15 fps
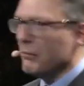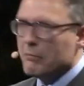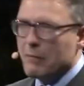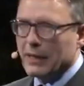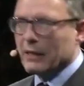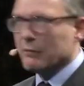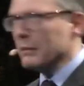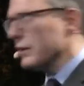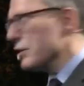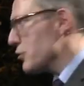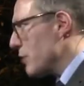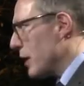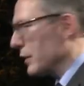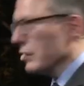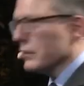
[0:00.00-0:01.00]
making me
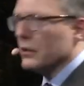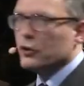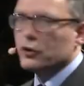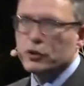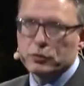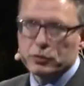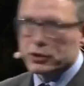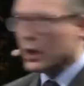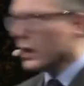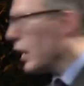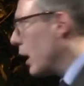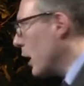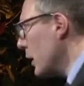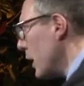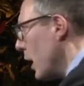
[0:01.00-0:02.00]
distracted. Shoes,
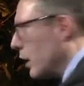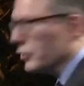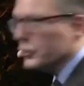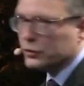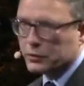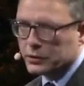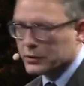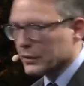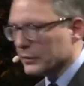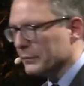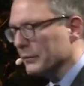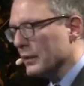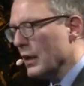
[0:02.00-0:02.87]
car, shoes. Car.